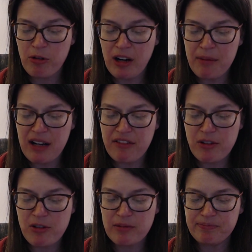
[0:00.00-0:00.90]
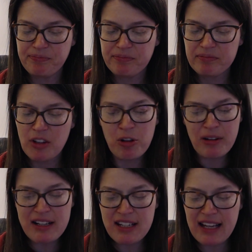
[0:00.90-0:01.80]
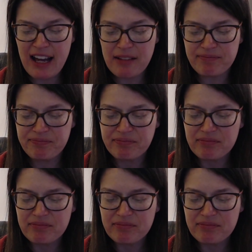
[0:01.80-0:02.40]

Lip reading: crime novels. Correct again.